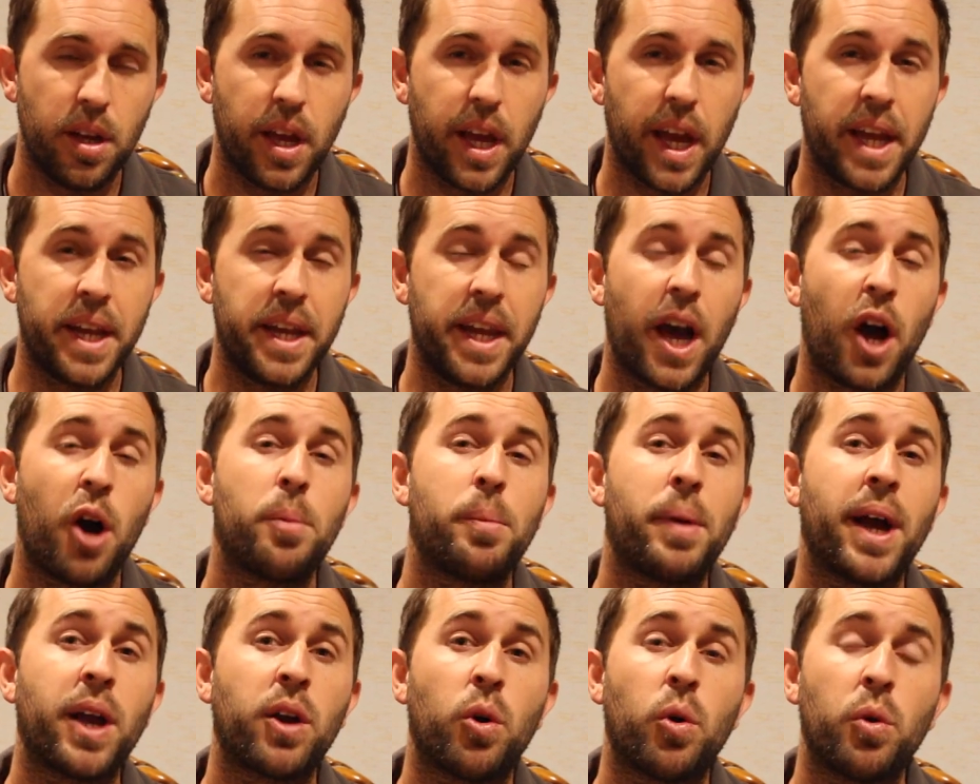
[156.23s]
And now
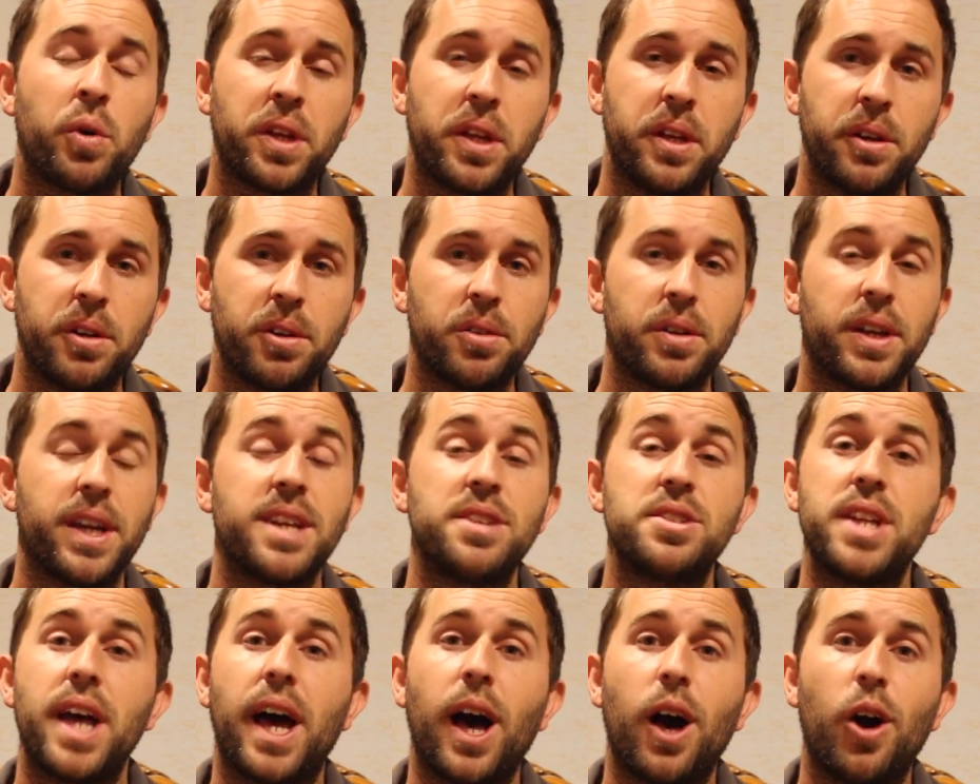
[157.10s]
my goal here is
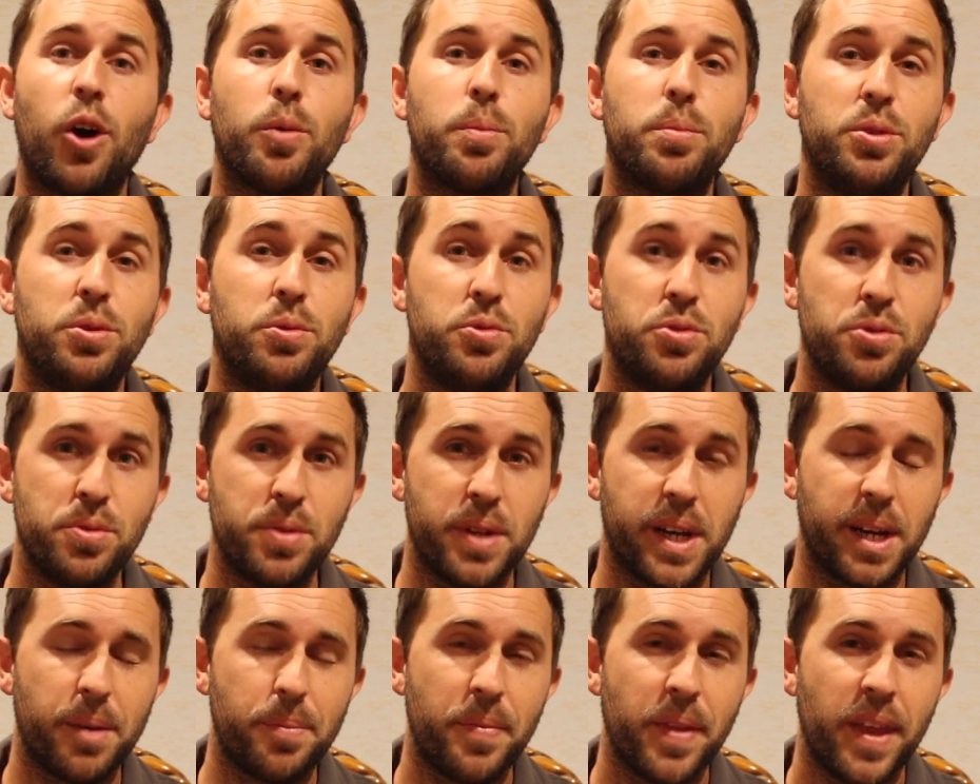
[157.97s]
to help you do
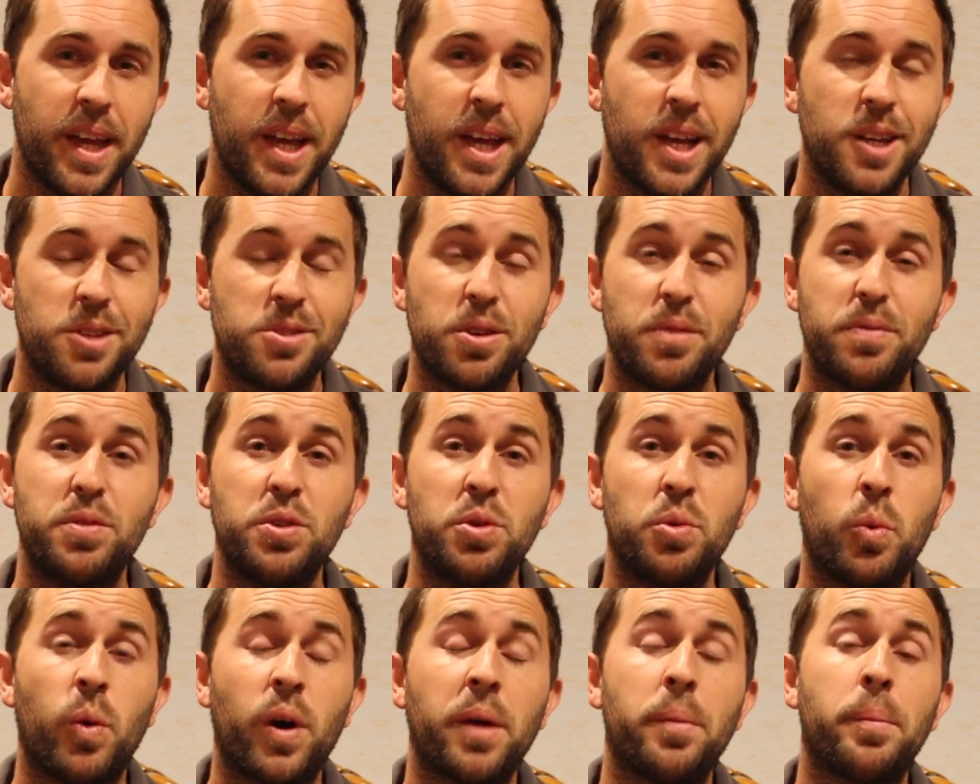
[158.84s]
that. So if
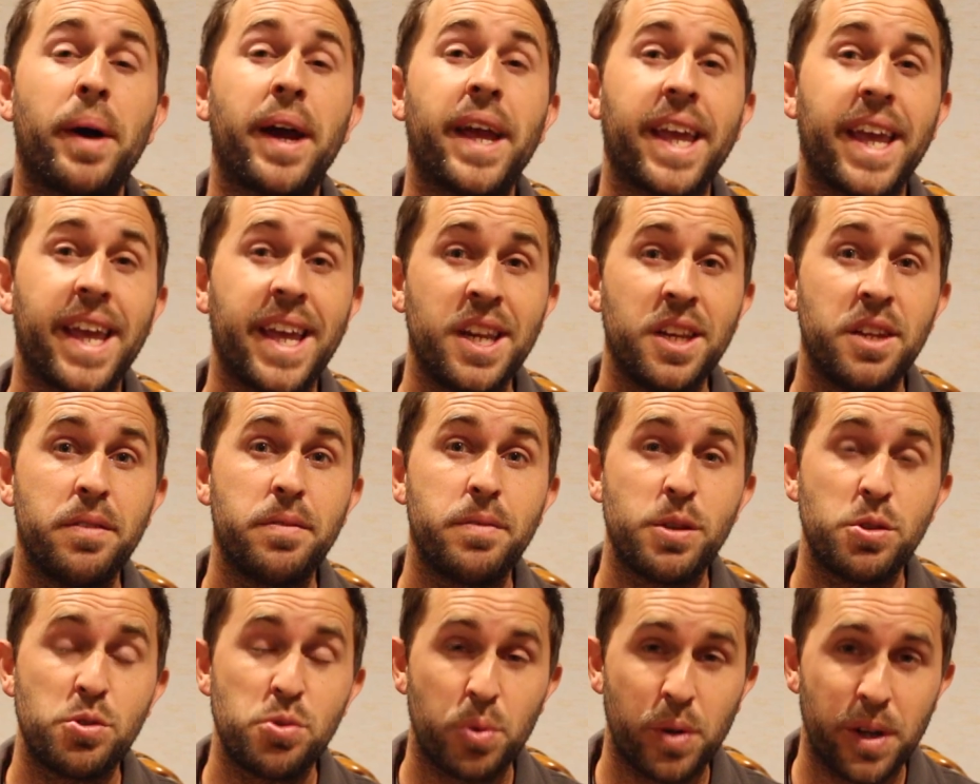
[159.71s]
you want my
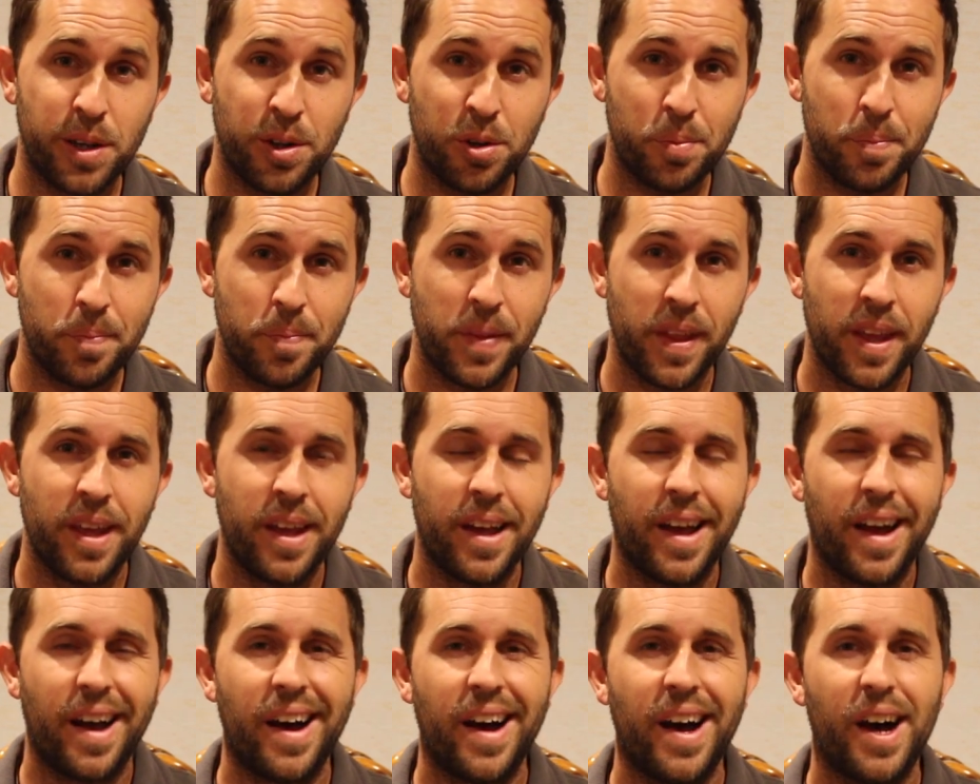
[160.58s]
individual help,
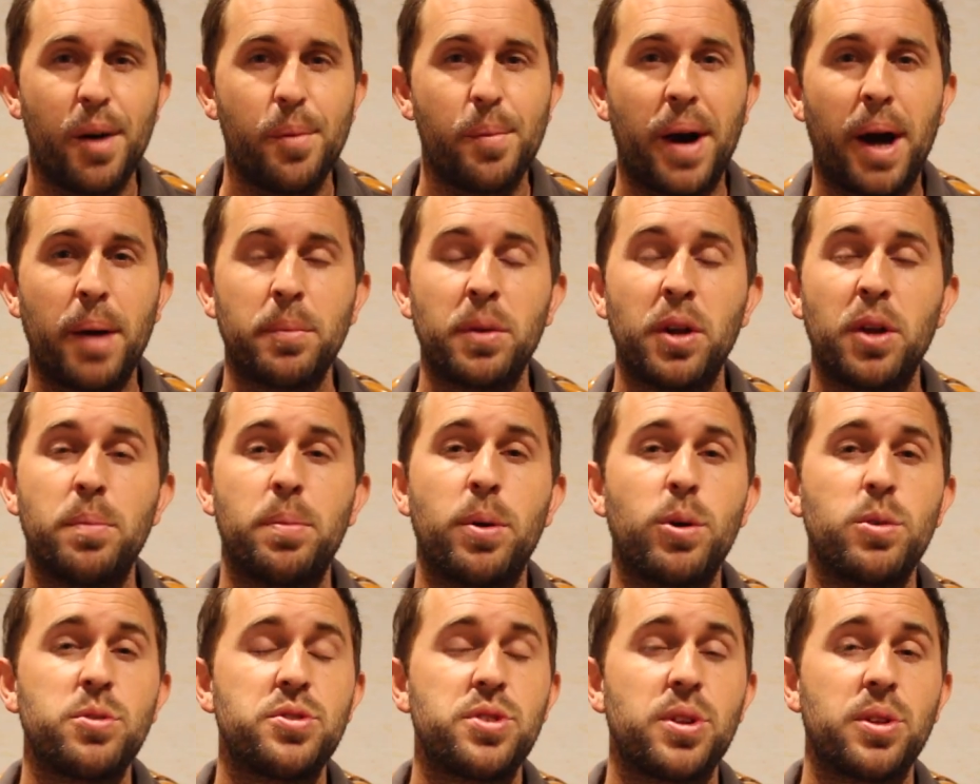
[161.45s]
um, I'm gonna
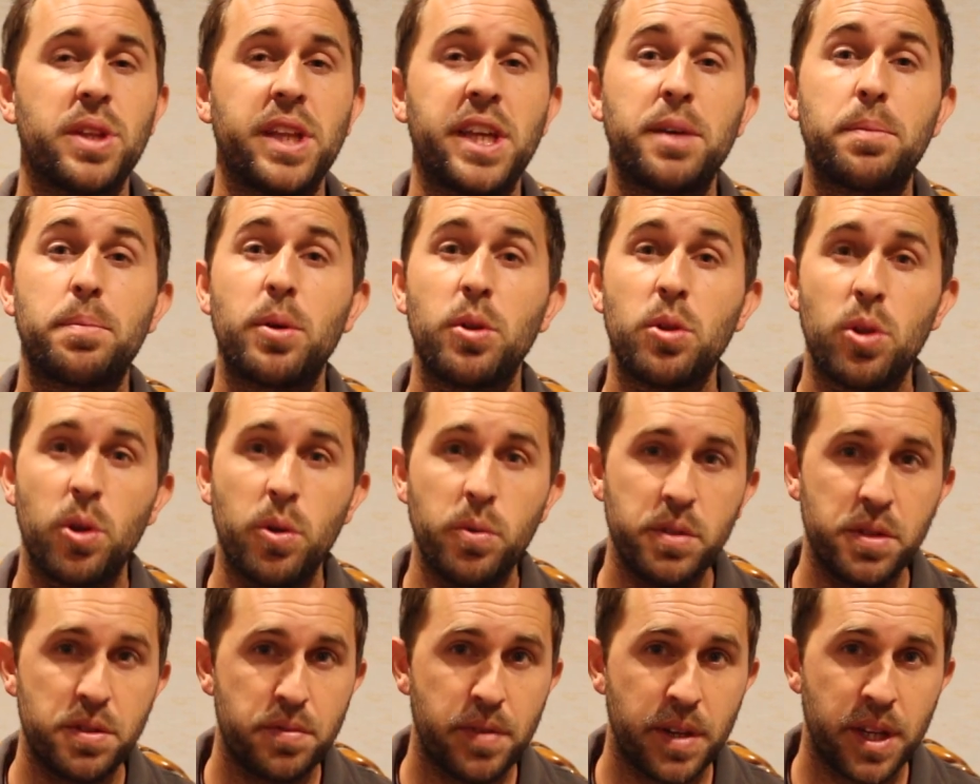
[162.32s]
post a link below
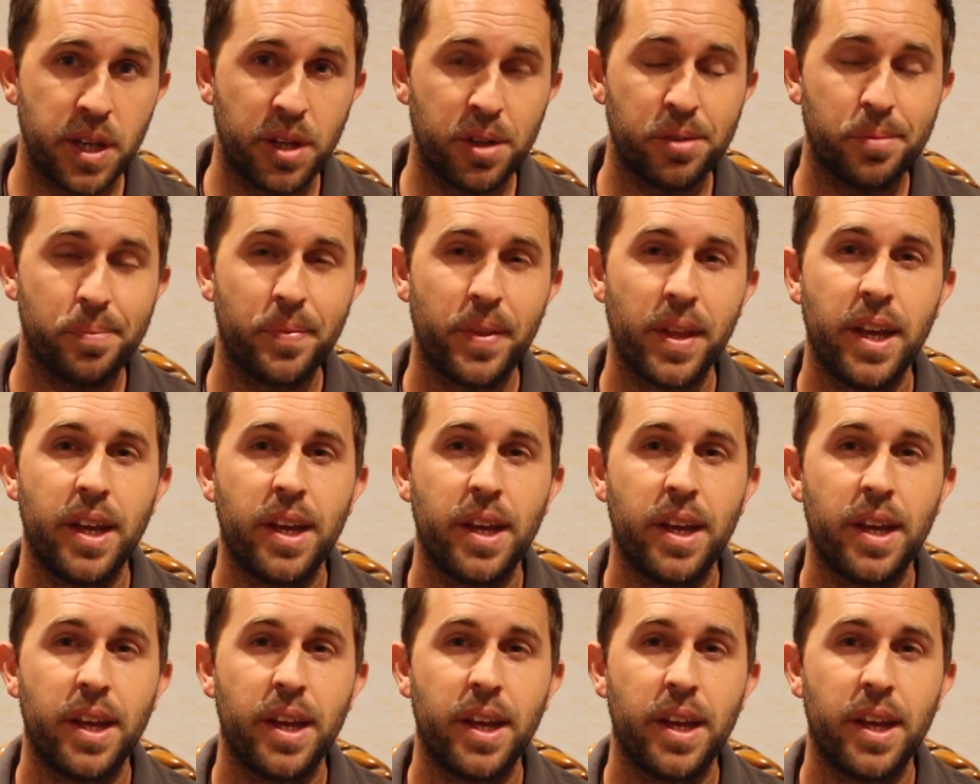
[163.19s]
this video.